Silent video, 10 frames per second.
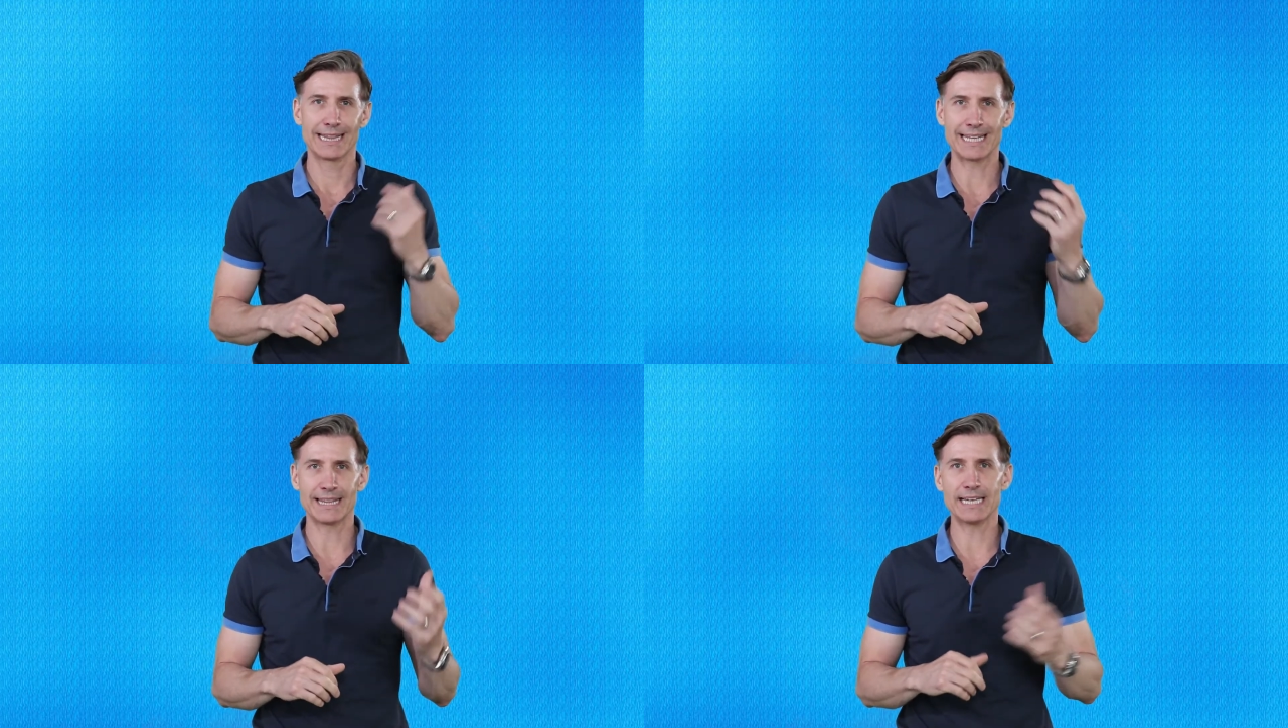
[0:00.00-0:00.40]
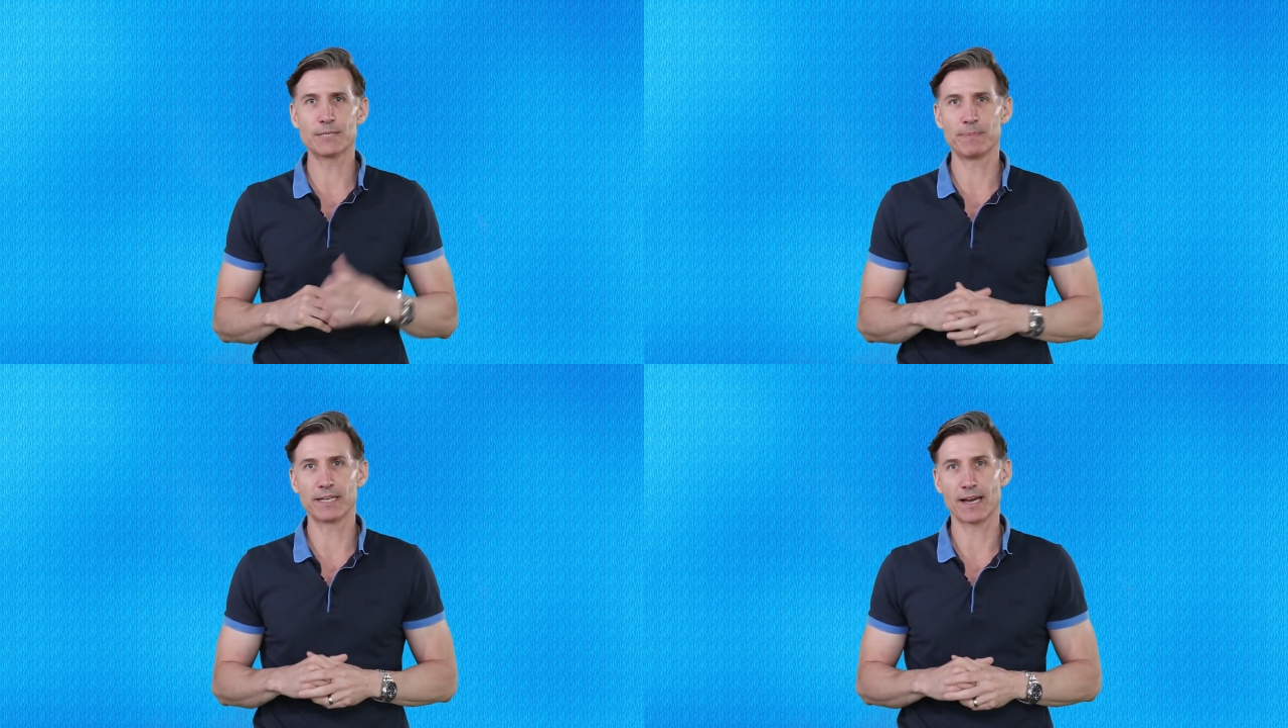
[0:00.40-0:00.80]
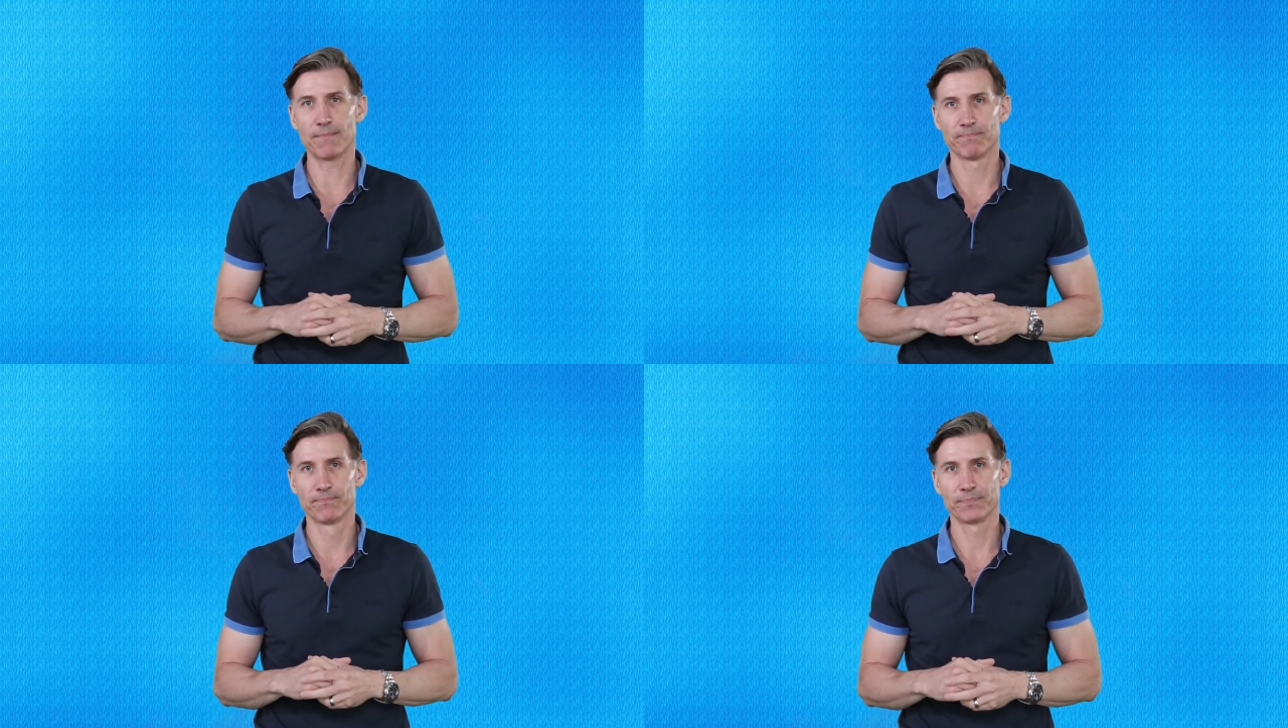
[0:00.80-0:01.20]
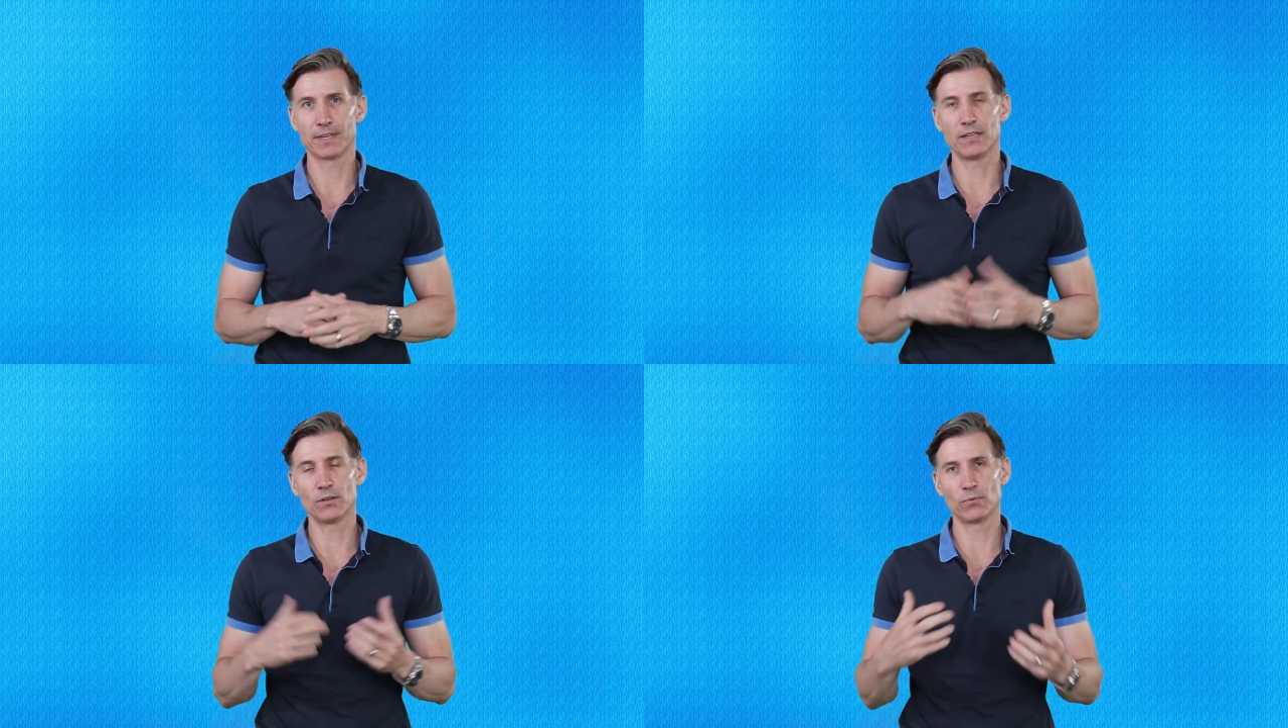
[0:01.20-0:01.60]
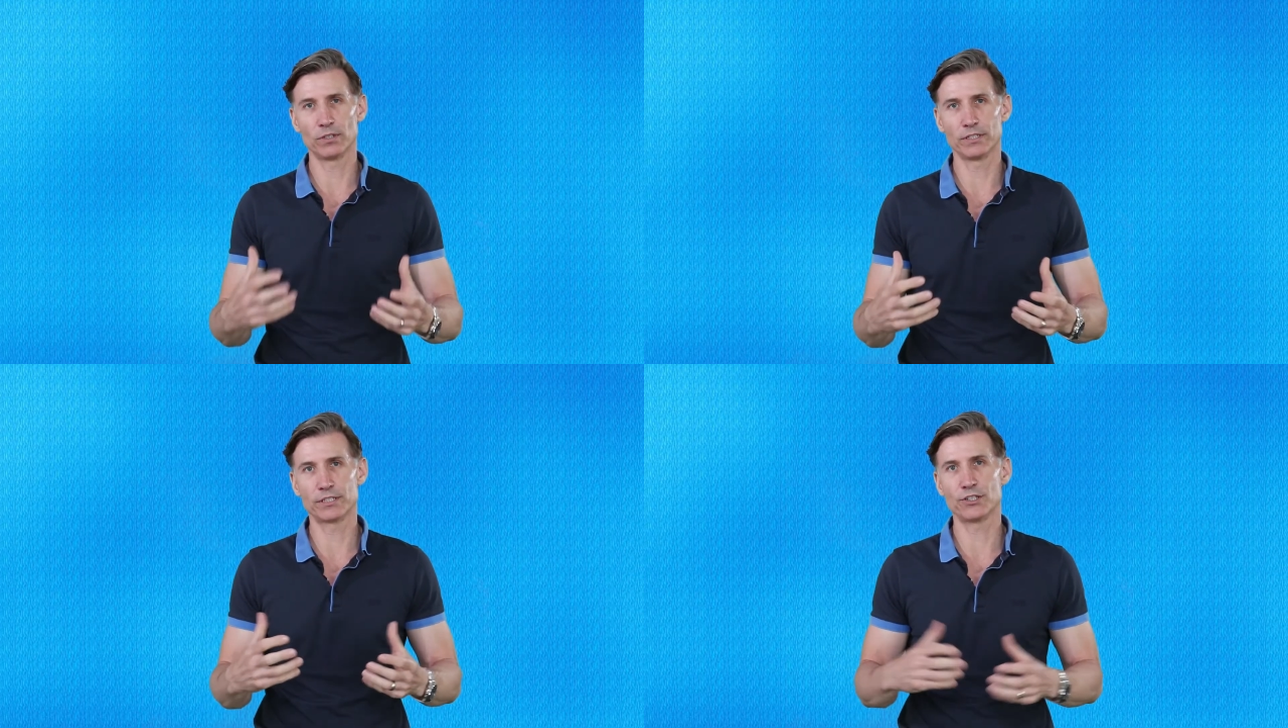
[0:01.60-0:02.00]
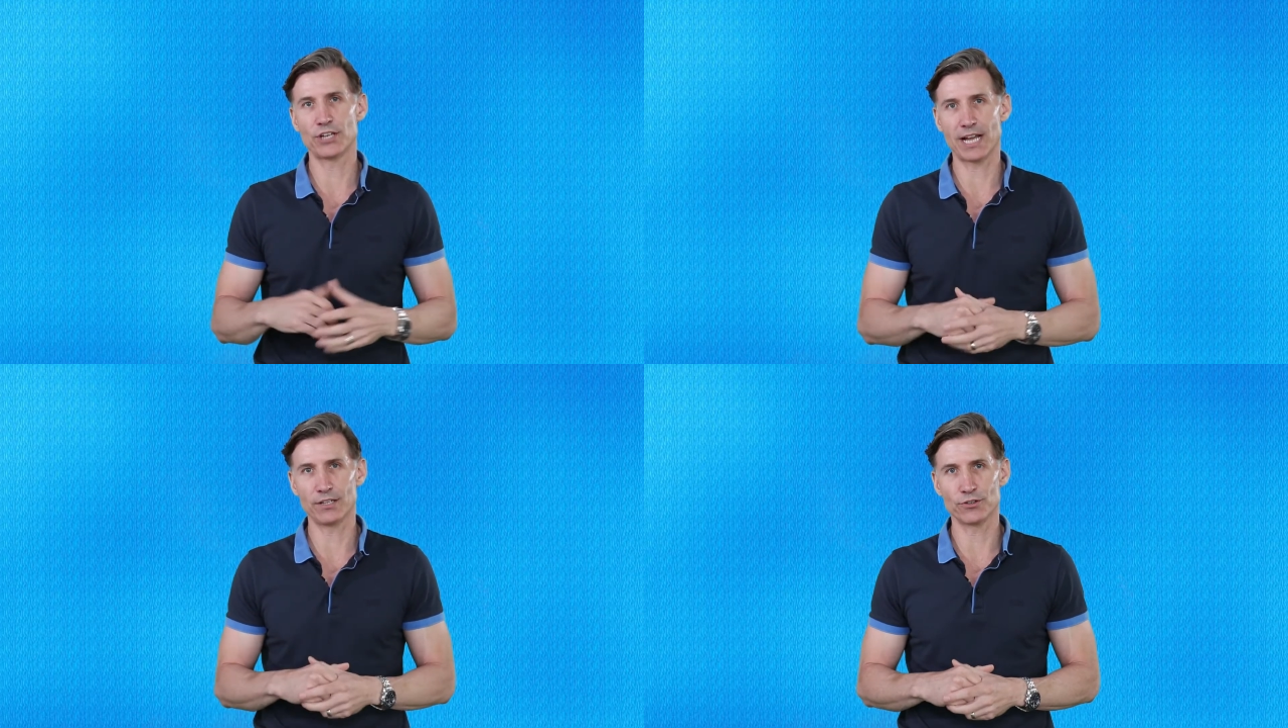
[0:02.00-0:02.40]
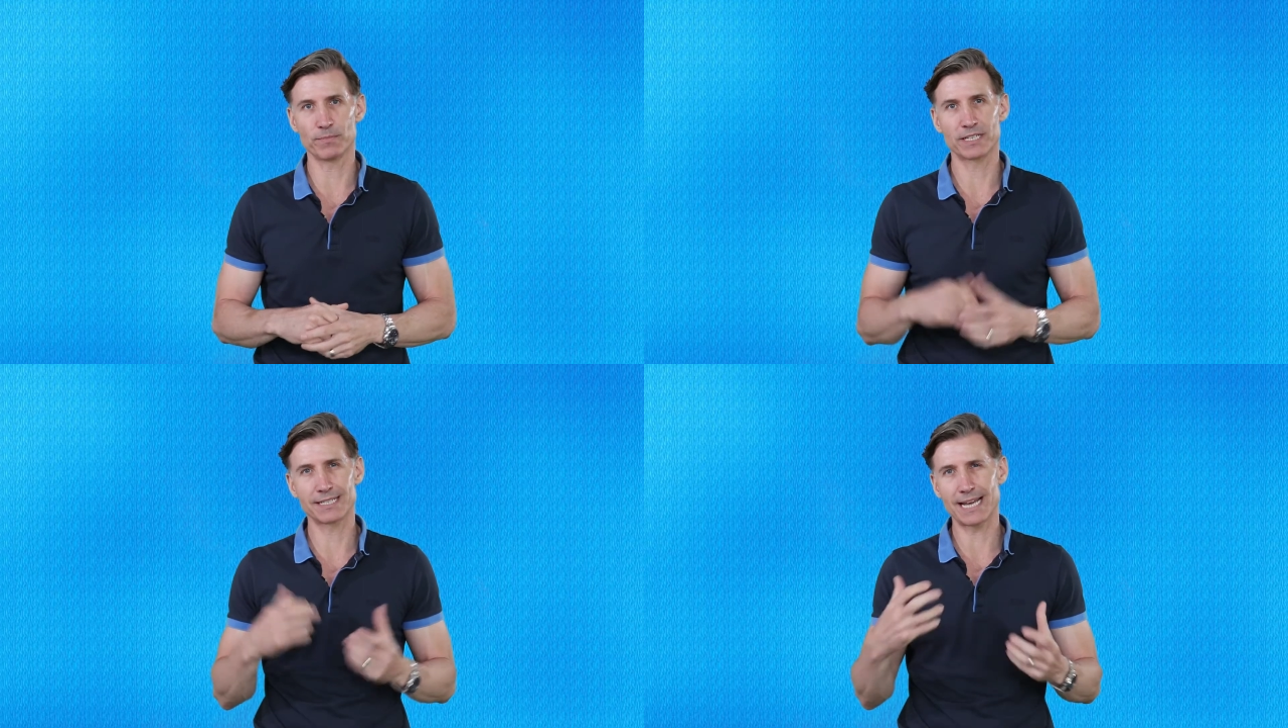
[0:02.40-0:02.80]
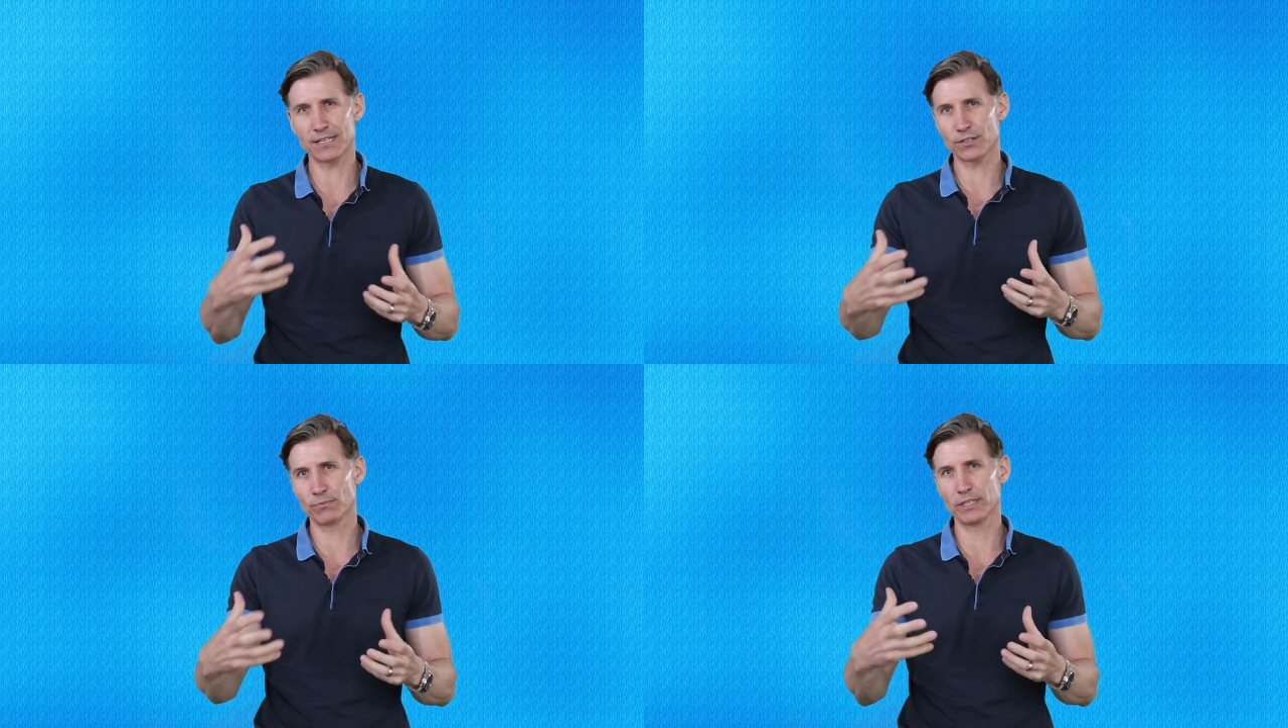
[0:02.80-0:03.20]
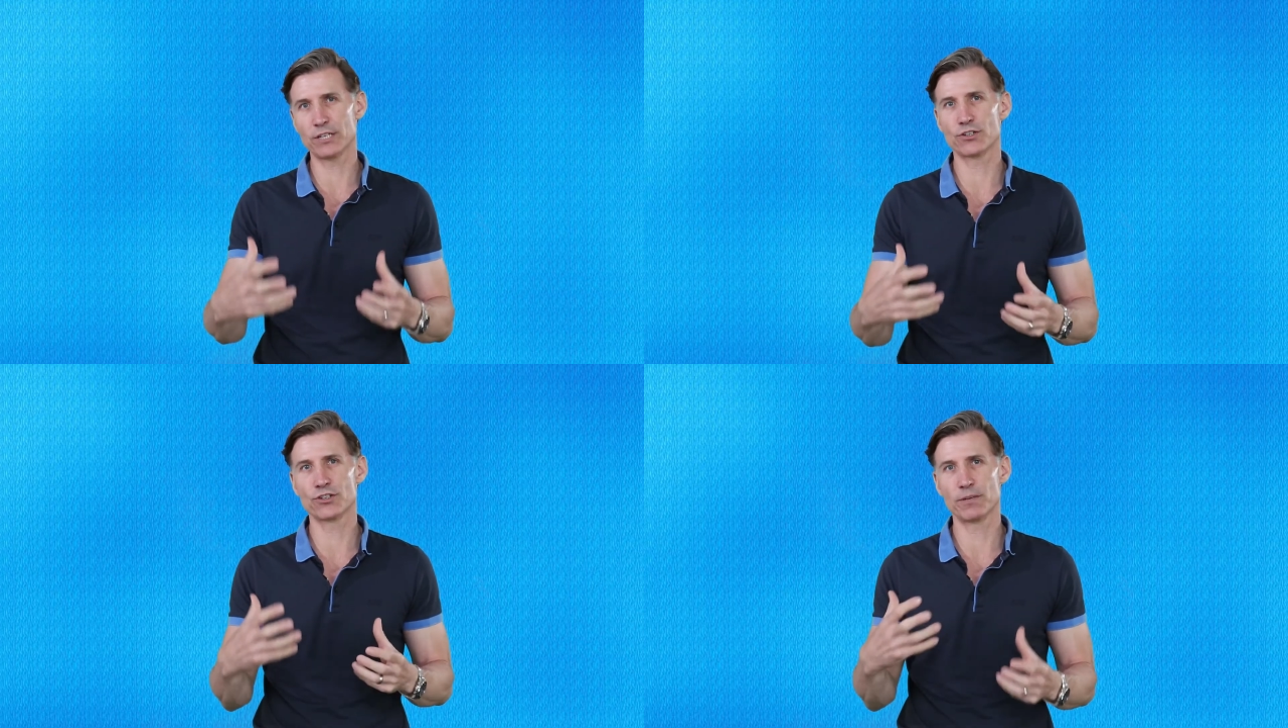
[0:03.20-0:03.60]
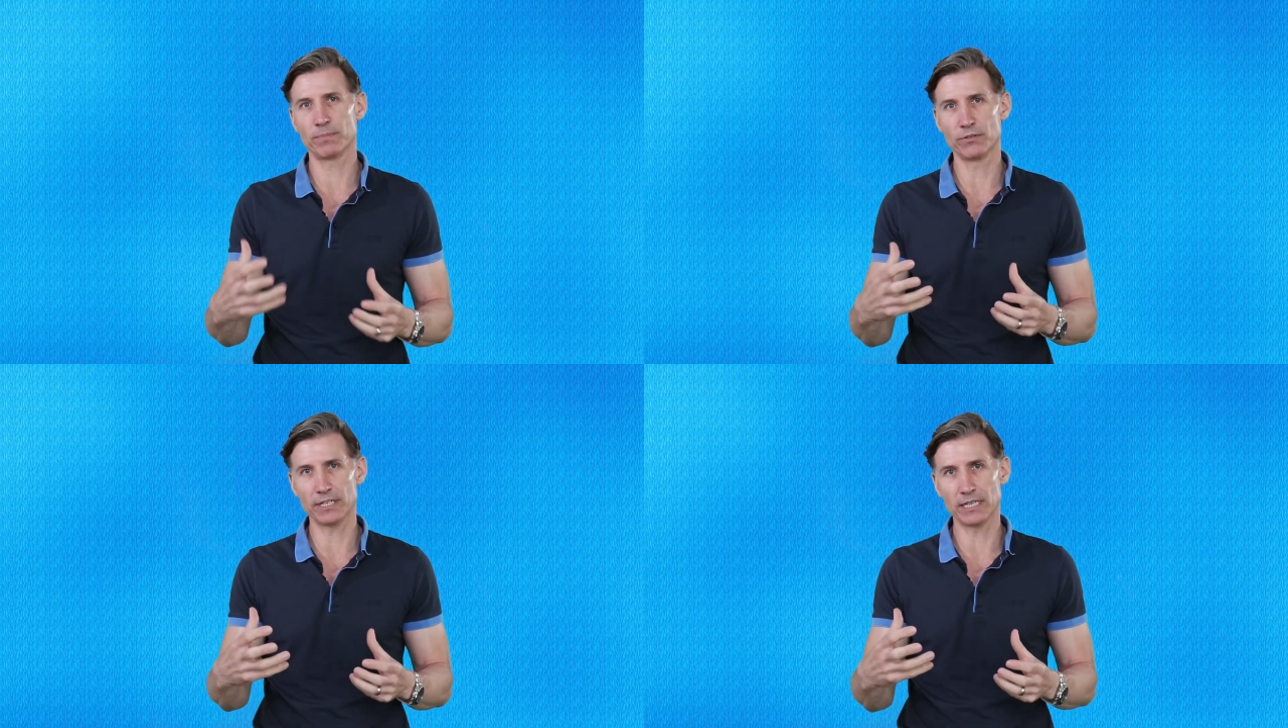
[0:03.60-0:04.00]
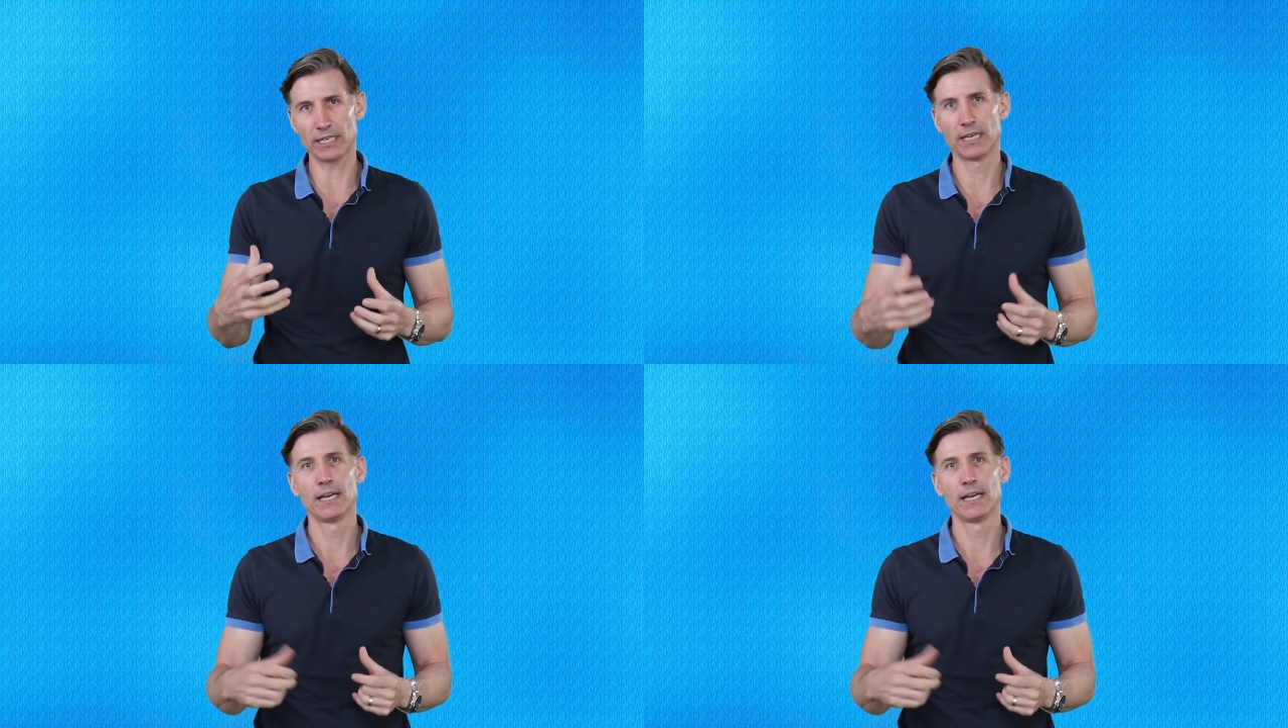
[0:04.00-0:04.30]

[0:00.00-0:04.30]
that they speak up and they're willing to challenge you, because that's the relationship you need,